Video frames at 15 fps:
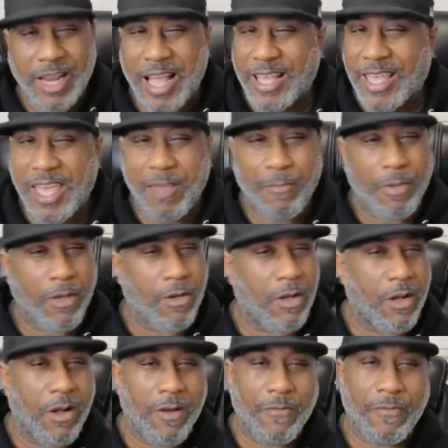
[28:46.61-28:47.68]
And I can't
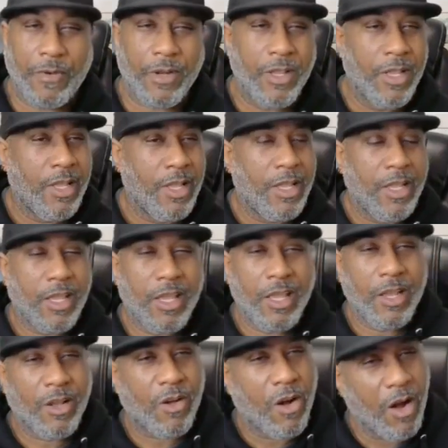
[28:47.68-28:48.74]
build comfort
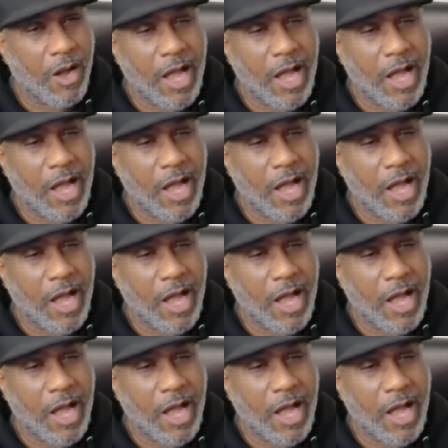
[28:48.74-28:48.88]
in,